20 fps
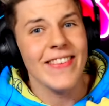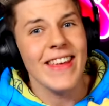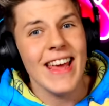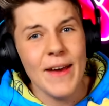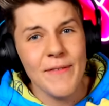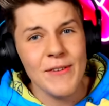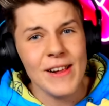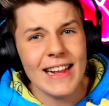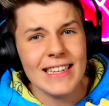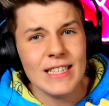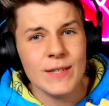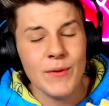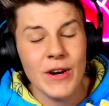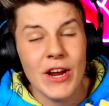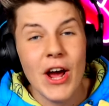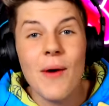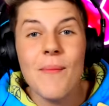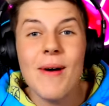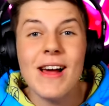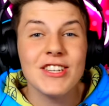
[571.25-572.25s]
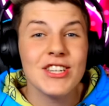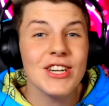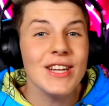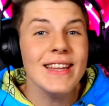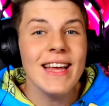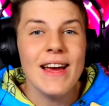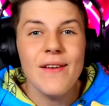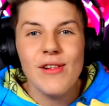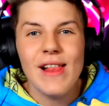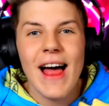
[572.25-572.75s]
If you like this video, make sure to
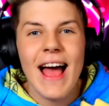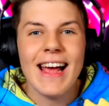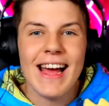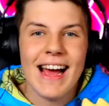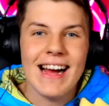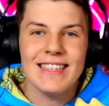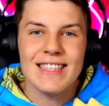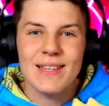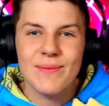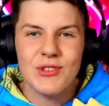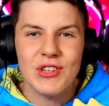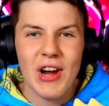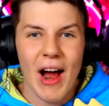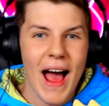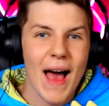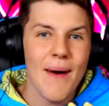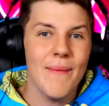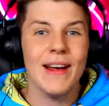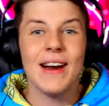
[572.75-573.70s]
leave a like and subscribe,